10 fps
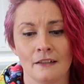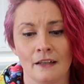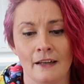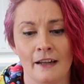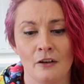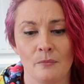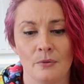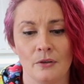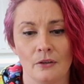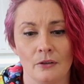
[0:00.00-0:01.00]
and
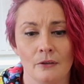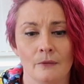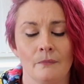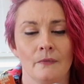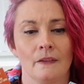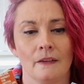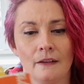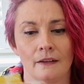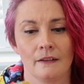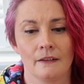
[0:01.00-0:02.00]
help you
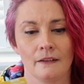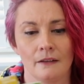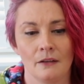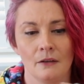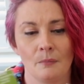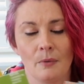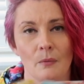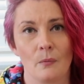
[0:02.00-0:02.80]
by